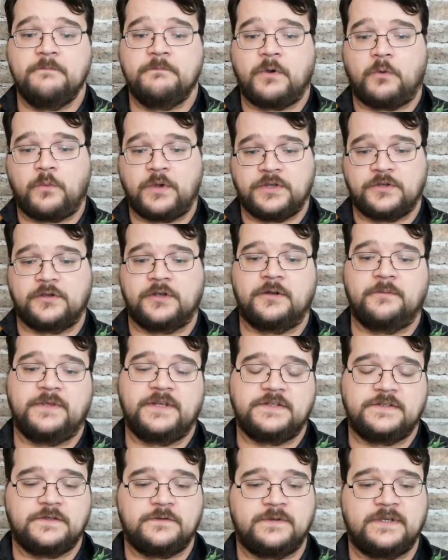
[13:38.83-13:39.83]
But what you're going to
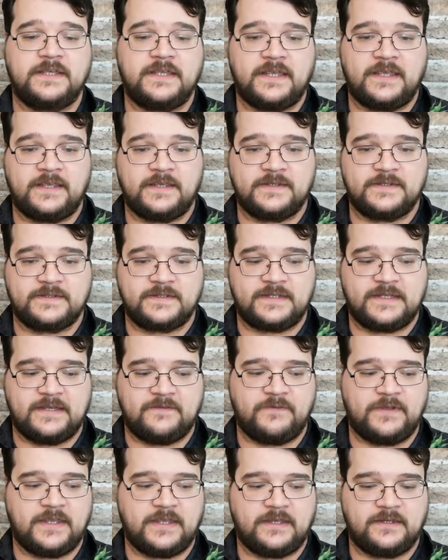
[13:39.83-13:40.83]
be doing is
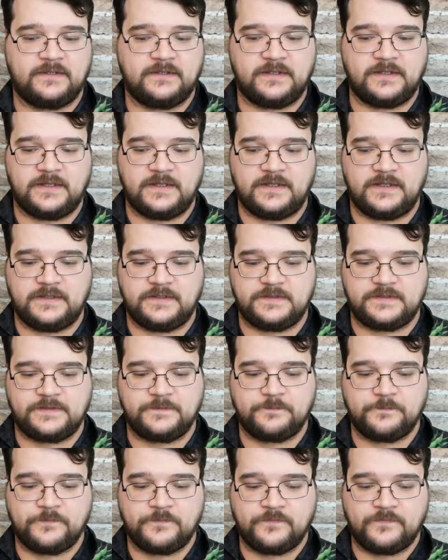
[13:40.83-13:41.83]
giving it these